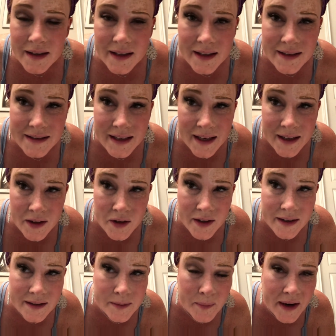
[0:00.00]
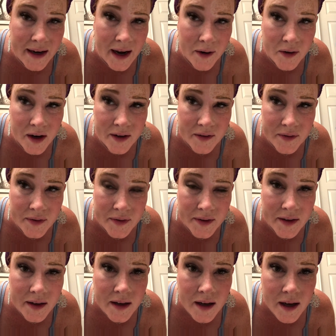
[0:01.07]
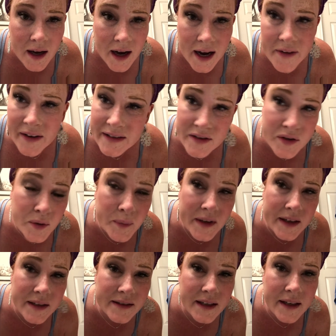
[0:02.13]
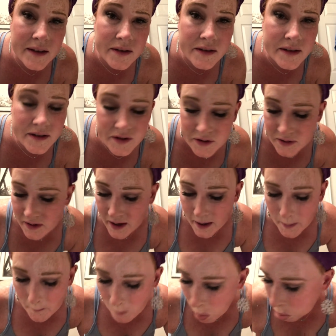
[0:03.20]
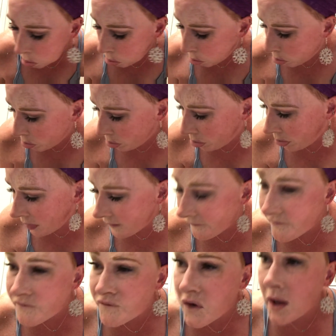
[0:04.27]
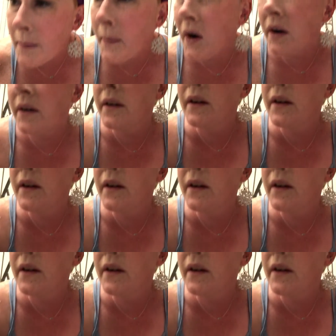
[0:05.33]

the container is made out of. I've had so many containers that just like fall apart